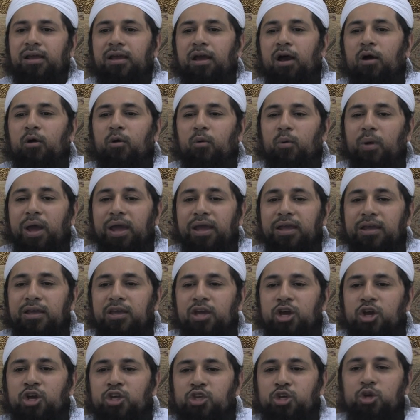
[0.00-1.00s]
they go away.
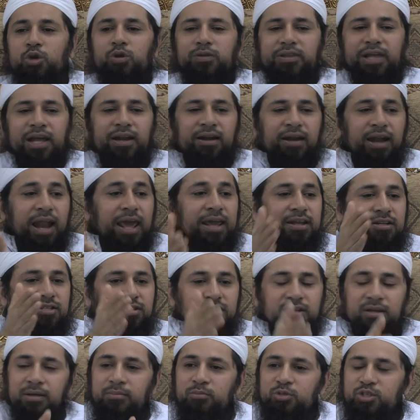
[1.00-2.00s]
You then
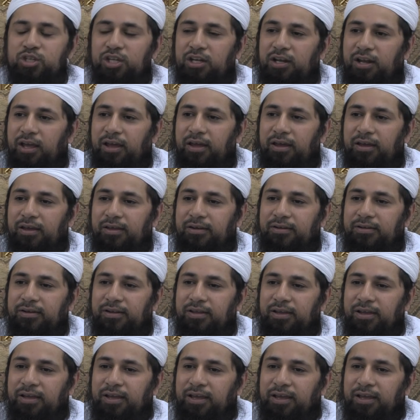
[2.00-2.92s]
later come to learn